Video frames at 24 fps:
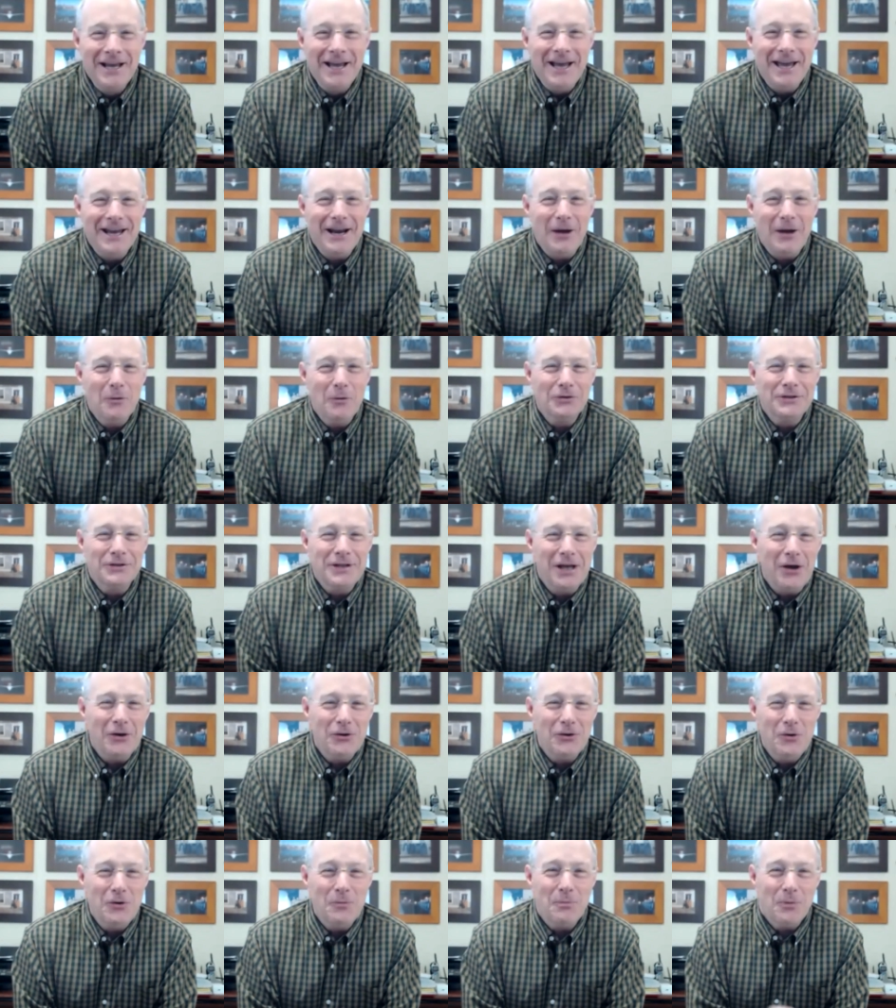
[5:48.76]
and i will tell
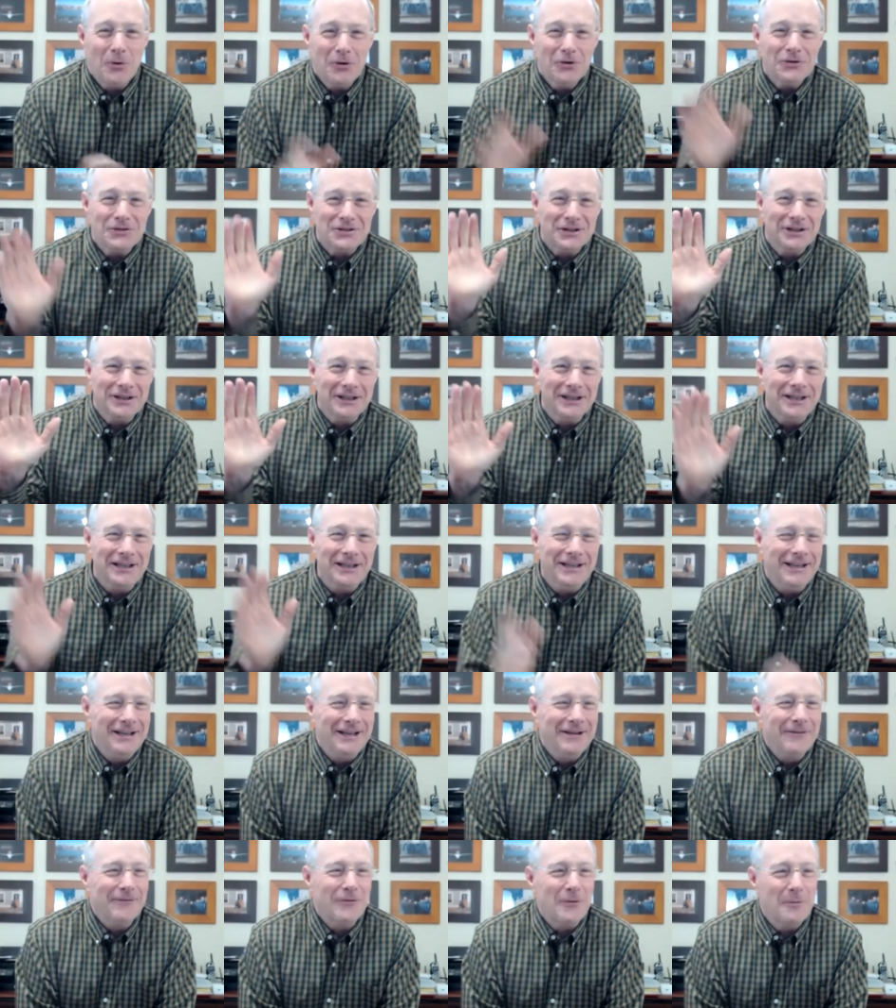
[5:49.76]
you personally
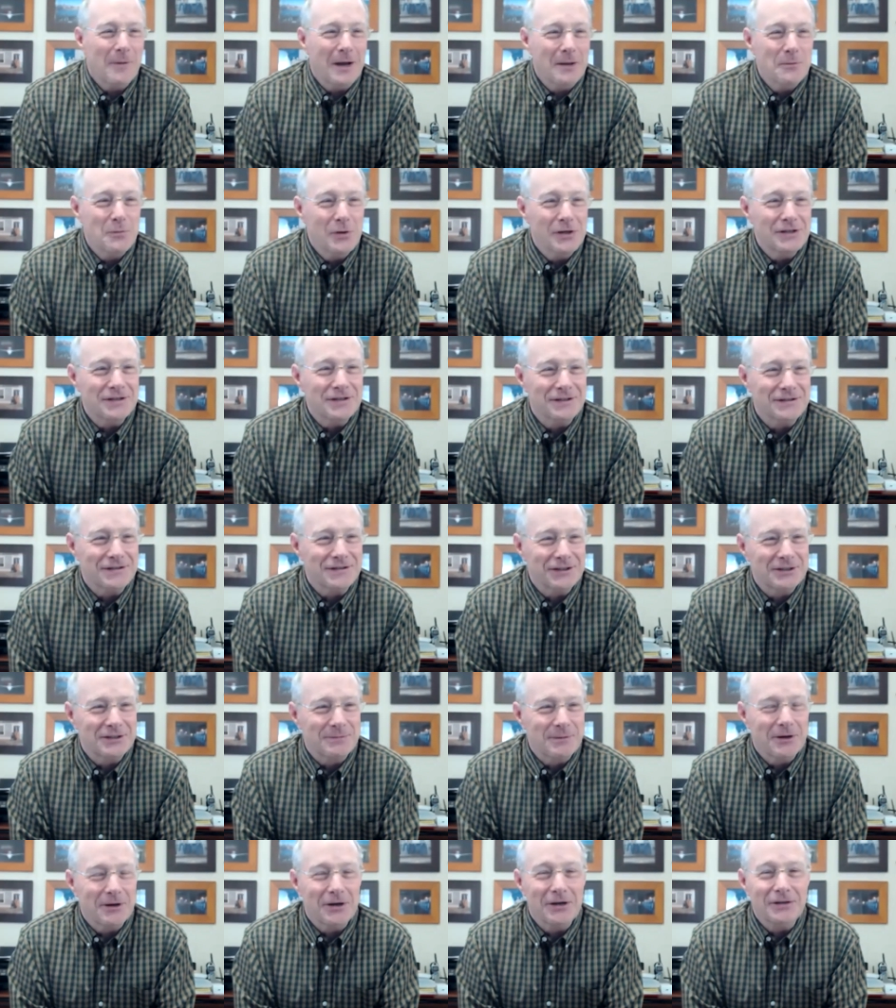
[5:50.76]
from my business
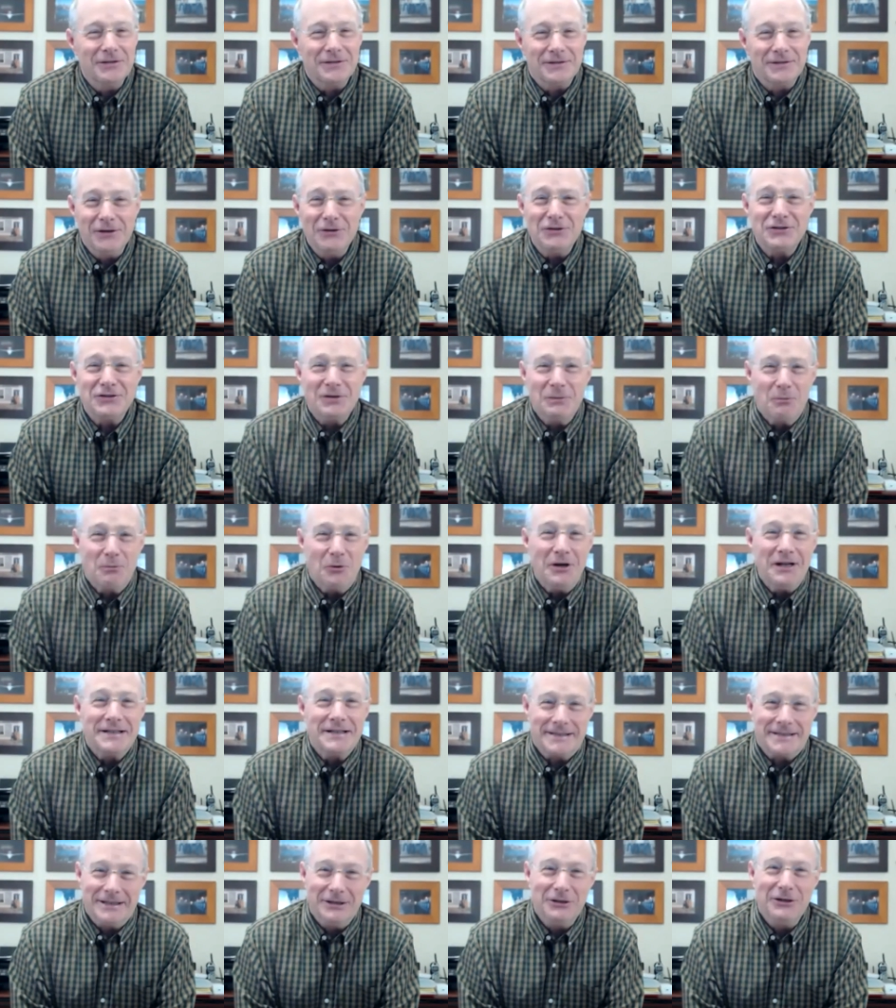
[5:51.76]
experience there's some pretty
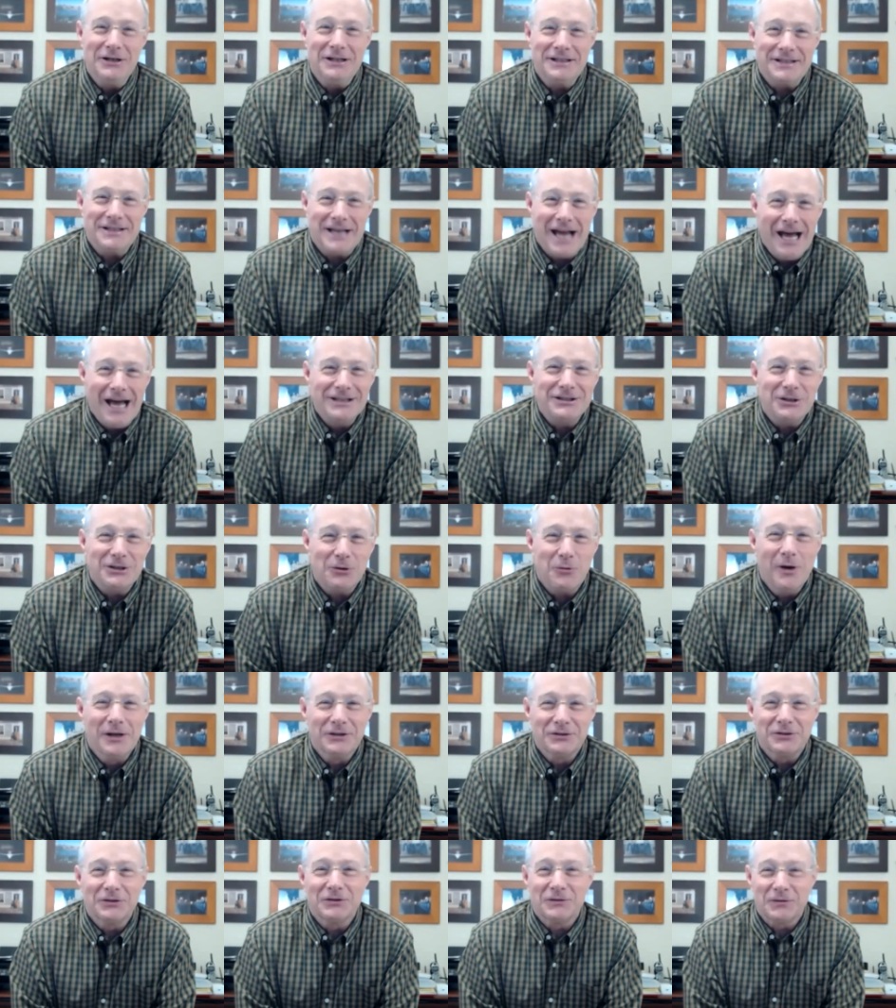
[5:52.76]
serious
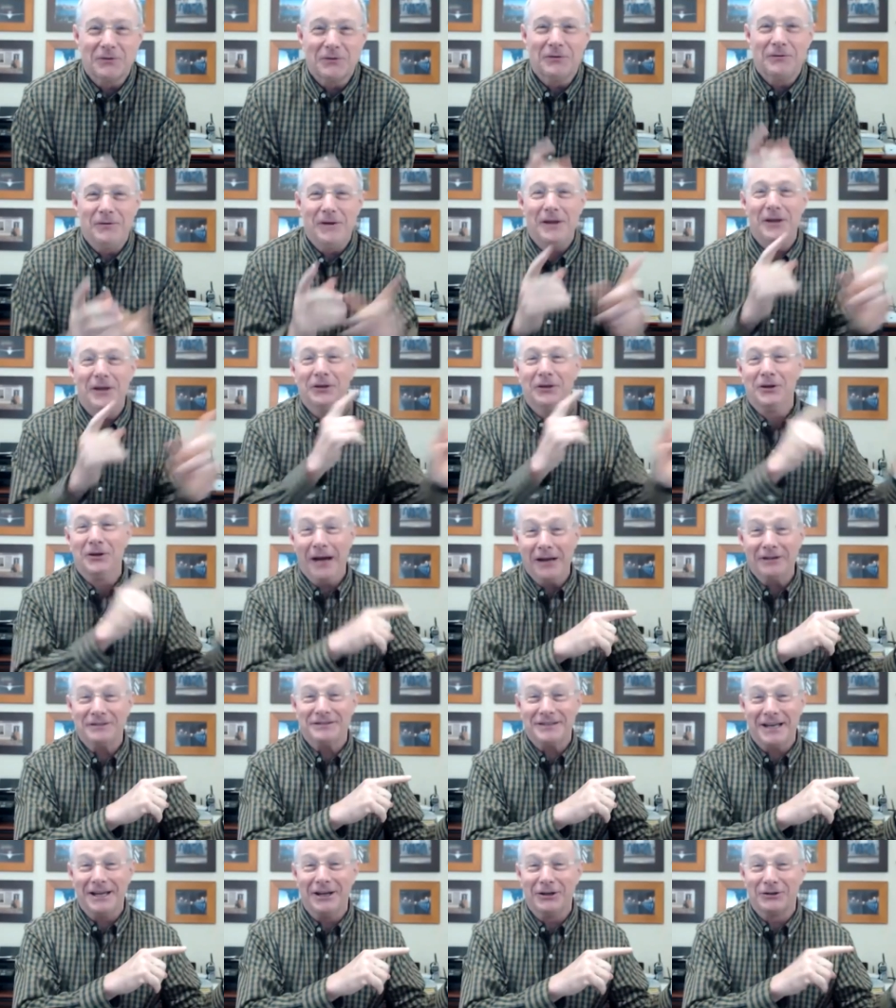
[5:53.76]
consequences for failure
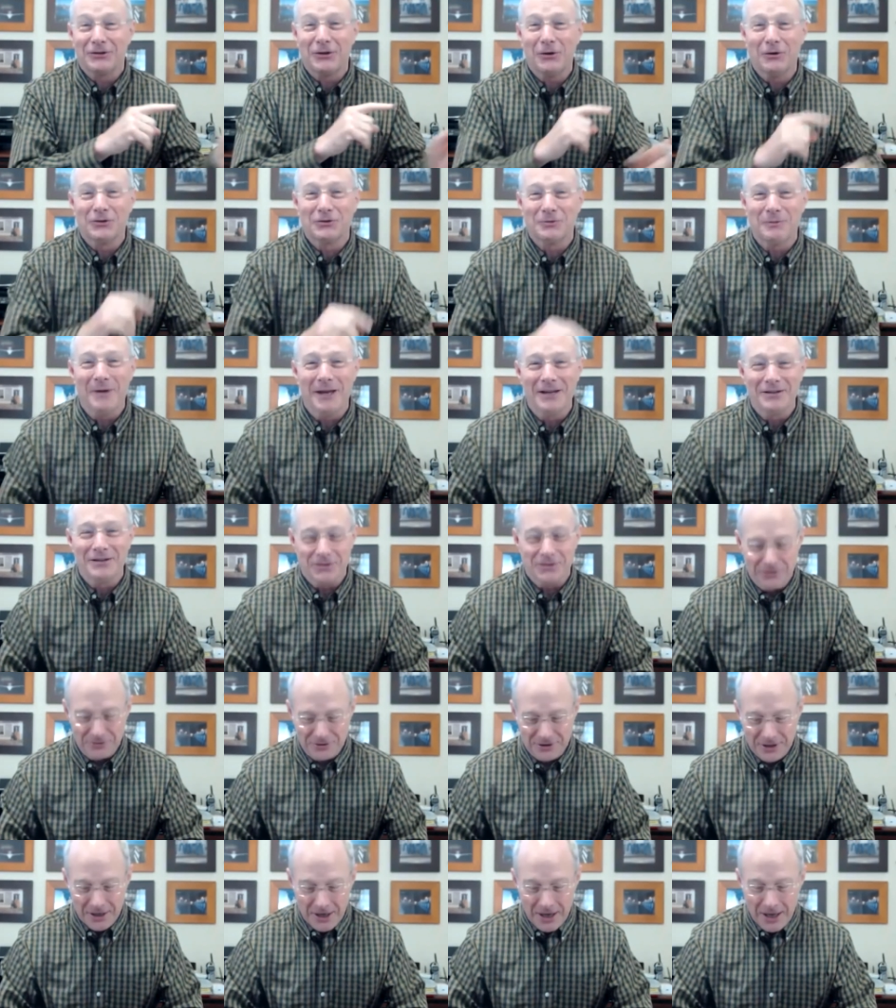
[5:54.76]
outside of toastmasters